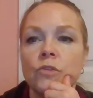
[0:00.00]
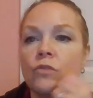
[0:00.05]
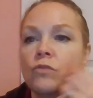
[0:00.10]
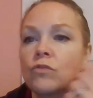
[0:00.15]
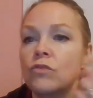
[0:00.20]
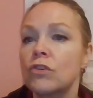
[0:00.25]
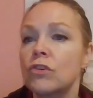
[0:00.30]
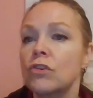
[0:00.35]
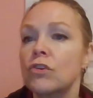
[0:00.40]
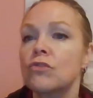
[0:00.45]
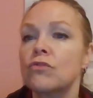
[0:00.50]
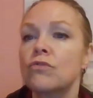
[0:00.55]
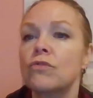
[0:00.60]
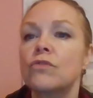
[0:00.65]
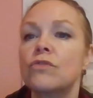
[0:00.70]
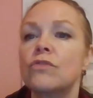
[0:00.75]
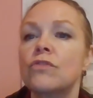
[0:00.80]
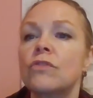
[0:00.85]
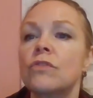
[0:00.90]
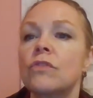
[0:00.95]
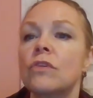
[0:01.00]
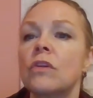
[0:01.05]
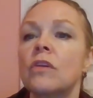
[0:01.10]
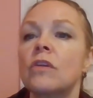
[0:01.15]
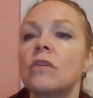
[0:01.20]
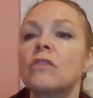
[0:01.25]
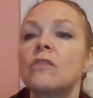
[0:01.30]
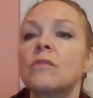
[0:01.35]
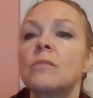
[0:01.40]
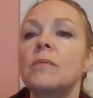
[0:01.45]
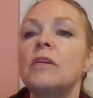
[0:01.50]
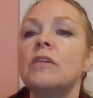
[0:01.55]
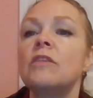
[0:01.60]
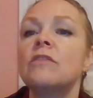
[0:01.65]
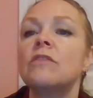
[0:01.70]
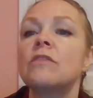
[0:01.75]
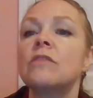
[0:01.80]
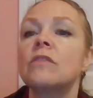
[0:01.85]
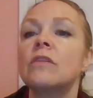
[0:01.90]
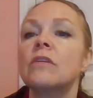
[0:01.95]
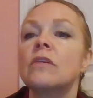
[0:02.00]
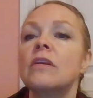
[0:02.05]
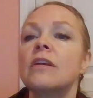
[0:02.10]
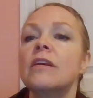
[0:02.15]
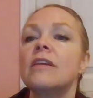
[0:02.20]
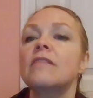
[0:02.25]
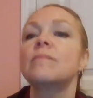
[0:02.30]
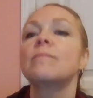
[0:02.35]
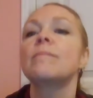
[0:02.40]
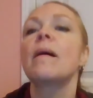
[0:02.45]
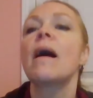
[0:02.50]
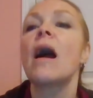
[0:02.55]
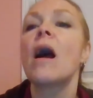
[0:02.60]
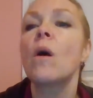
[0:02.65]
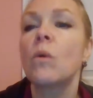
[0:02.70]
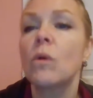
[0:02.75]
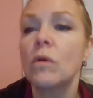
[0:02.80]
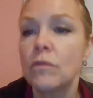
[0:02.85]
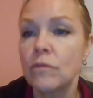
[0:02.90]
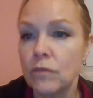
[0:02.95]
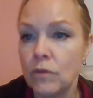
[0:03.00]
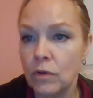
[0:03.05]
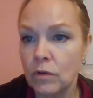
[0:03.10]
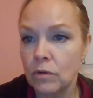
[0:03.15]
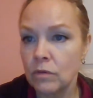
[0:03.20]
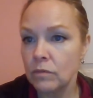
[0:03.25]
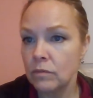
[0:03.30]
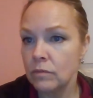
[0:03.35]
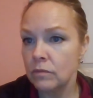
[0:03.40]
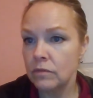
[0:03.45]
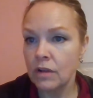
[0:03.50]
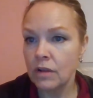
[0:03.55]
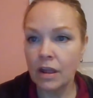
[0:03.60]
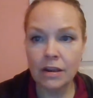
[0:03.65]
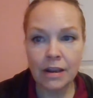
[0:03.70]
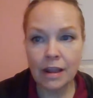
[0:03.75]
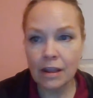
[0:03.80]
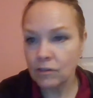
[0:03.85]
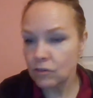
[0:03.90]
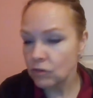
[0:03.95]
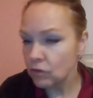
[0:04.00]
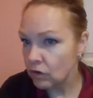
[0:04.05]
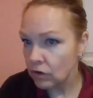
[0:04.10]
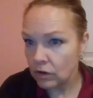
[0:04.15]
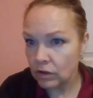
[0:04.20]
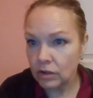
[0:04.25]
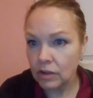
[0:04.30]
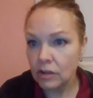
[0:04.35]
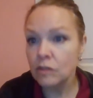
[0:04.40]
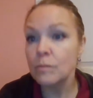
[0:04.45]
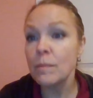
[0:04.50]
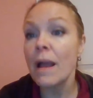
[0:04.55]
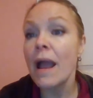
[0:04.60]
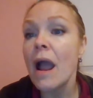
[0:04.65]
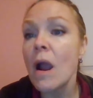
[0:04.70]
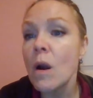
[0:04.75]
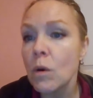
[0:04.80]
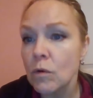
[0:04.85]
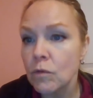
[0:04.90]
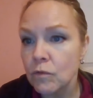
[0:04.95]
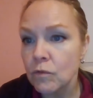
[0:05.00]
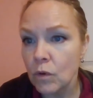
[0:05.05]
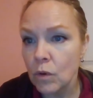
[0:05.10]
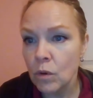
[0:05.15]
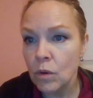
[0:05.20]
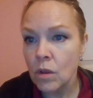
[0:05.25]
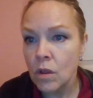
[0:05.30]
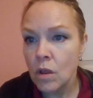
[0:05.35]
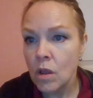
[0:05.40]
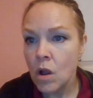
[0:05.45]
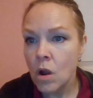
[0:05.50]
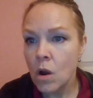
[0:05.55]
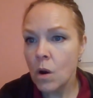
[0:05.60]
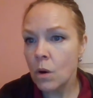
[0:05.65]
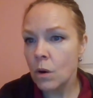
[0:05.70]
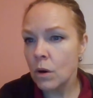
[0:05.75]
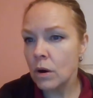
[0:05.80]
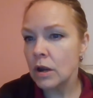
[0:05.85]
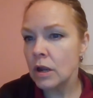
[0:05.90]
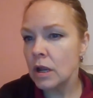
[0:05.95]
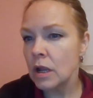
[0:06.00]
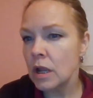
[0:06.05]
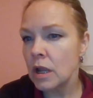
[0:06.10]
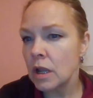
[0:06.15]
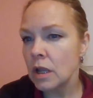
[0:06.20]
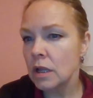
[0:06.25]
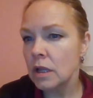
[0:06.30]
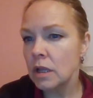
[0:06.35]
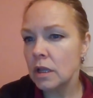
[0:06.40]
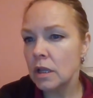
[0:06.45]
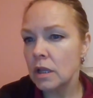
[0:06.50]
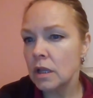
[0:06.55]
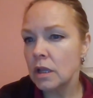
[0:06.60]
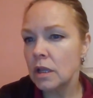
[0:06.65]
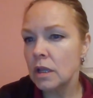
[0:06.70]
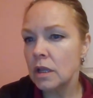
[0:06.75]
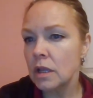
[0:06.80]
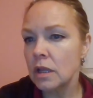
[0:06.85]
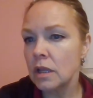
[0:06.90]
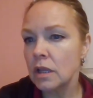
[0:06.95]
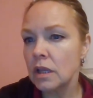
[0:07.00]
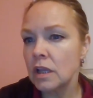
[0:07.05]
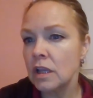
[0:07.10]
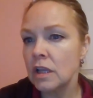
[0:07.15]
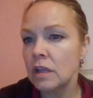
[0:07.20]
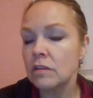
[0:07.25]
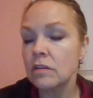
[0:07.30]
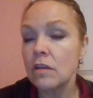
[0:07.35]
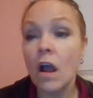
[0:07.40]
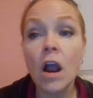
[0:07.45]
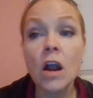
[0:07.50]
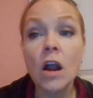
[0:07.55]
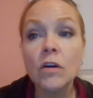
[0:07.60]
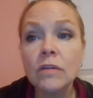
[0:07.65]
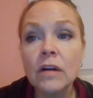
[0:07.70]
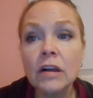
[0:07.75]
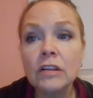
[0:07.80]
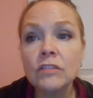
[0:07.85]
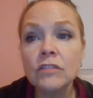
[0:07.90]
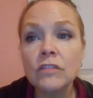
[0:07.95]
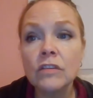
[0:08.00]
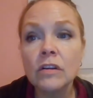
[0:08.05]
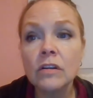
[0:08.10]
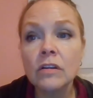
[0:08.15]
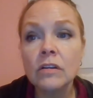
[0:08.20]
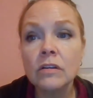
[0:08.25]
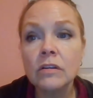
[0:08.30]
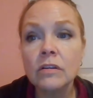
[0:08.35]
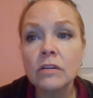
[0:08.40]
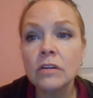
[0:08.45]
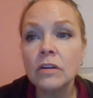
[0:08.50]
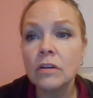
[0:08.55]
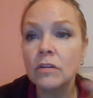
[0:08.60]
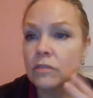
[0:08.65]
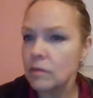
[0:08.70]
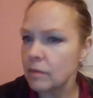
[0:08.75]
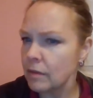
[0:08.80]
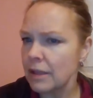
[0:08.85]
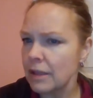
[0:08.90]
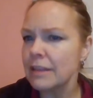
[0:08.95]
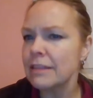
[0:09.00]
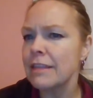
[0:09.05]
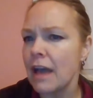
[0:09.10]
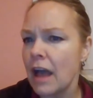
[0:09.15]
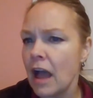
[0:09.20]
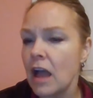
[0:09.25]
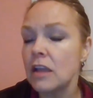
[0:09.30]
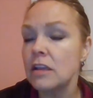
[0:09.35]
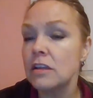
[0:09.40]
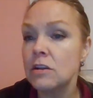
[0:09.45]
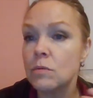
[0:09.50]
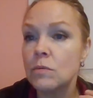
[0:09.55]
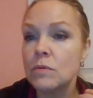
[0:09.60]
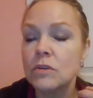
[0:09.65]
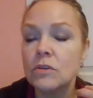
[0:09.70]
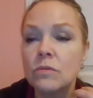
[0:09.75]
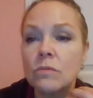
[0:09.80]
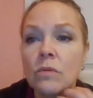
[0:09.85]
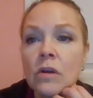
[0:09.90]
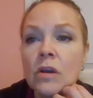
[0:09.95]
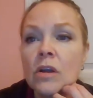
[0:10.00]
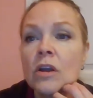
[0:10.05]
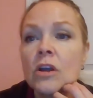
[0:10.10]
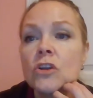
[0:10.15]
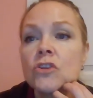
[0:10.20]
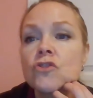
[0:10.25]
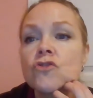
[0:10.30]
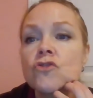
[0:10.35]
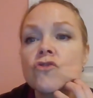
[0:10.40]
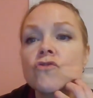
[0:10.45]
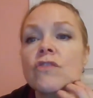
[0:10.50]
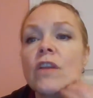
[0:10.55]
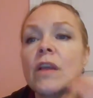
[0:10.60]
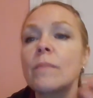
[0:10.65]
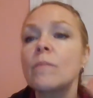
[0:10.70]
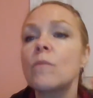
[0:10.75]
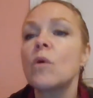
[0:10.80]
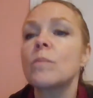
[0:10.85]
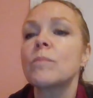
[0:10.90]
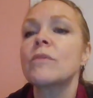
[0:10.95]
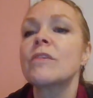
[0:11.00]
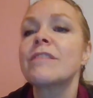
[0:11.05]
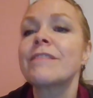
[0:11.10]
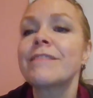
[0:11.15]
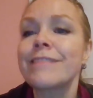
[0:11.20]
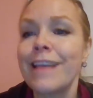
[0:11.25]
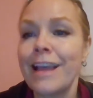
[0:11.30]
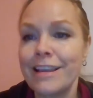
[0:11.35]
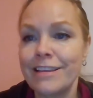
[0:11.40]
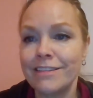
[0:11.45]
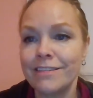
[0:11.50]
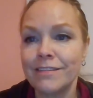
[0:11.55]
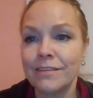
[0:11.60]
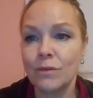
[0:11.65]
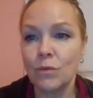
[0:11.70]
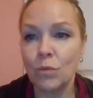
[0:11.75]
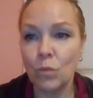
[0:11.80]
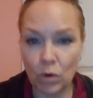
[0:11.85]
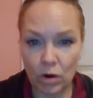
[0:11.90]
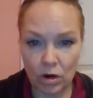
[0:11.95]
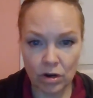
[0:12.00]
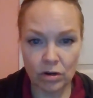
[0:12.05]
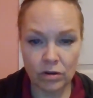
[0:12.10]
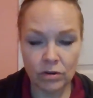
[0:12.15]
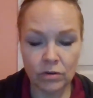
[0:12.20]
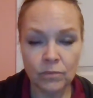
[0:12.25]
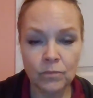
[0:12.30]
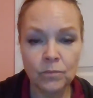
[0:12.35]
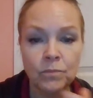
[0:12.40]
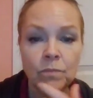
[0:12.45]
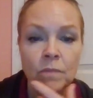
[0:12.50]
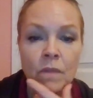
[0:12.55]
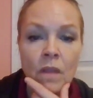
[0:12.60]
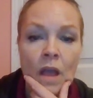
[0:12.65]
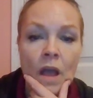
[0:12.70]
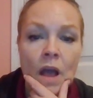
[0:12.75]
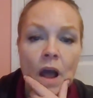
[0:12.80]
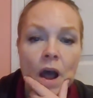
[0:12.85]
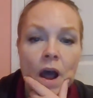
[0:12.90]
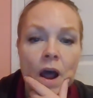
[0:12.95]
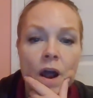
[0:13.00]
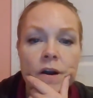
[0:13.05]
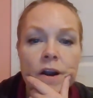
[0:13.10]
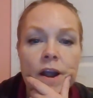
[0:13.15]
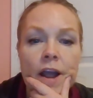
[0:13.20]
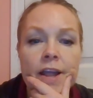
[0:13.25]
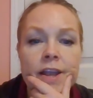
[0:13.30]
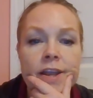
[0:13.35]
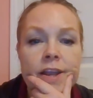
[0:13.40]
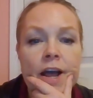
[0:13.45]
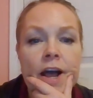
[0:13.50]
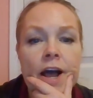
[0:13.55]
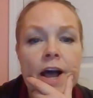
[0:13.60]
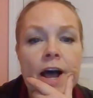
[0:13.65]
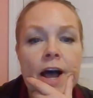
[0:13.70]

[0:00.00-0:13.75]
Sojourner Truth's speech is powerful. Not nice or good. It's powerful, or it's heart-wrenching, something like that, where you choose a more precise word. All right.